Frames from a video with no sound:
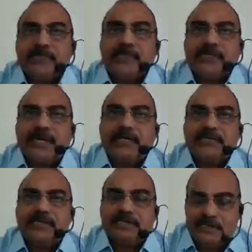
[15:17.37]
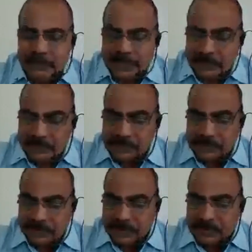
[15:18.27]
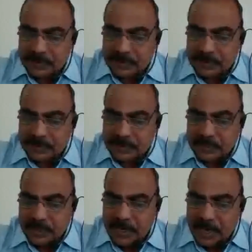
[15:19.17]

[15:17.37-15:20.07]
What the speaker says: Yarns are straight and